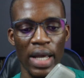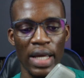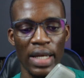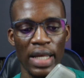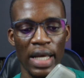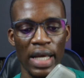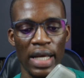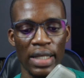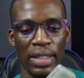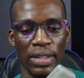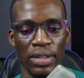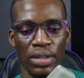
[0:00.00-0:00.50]

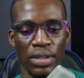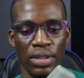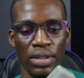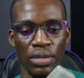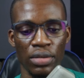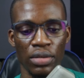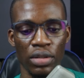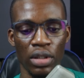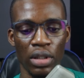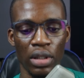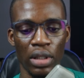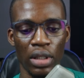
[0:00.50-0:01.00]
and
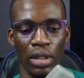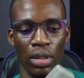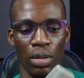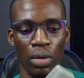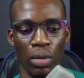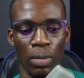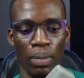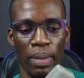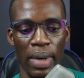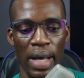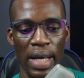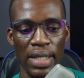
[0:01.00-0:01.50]
click on
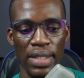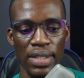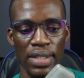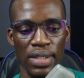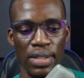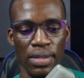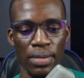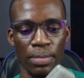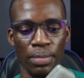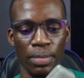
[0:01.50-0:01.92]
max.